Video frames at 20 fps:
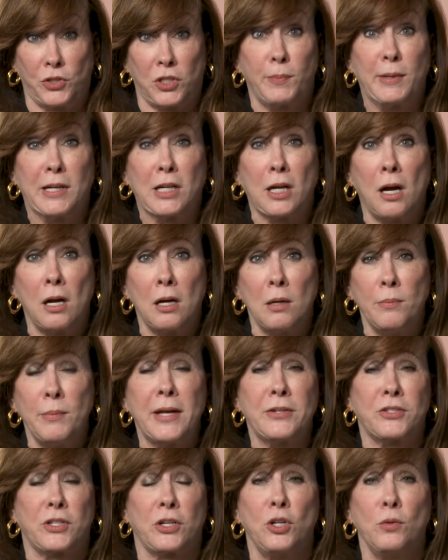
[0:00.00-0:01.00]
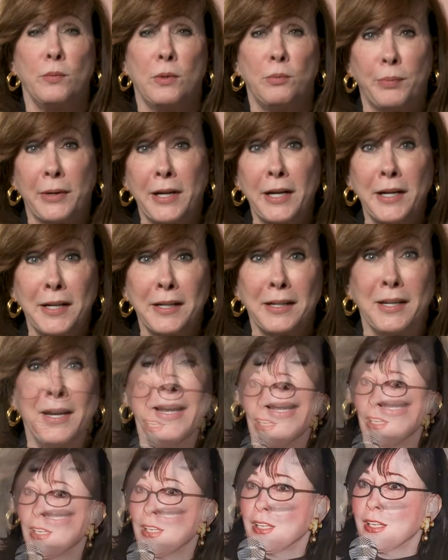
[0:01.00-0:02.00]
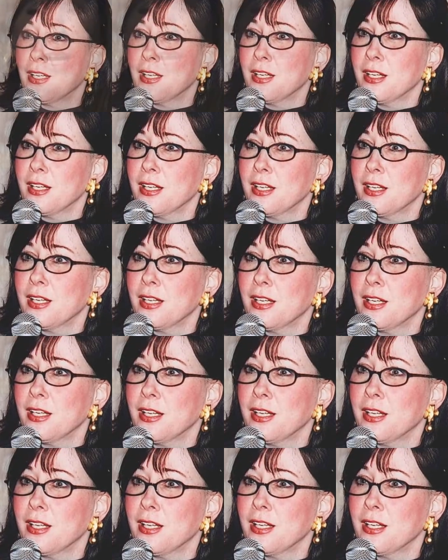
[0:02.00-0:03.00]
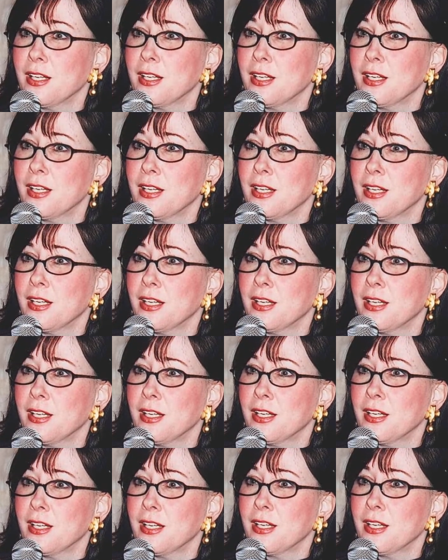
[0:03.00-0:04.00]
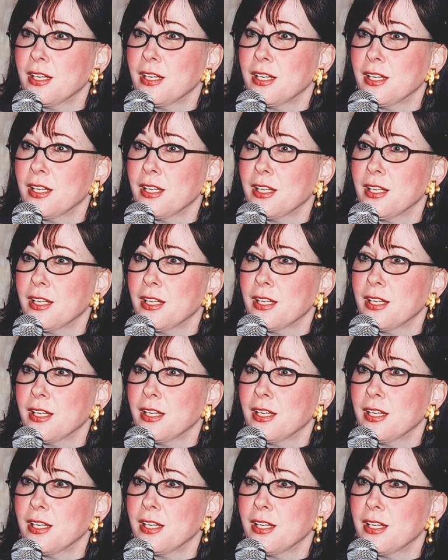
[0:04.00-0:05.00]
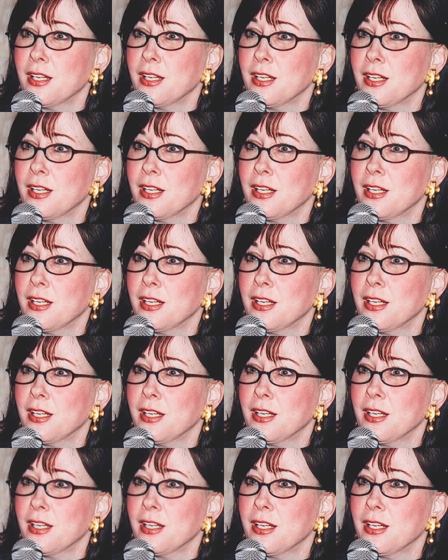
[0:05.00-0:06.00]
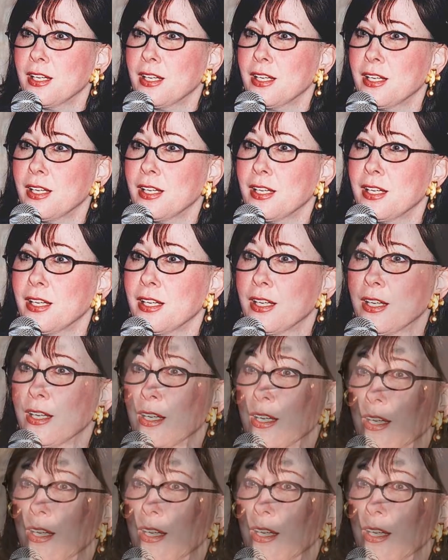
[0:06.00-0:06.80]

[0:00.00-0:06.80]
to become as a human being. I was able to filter some of that grief into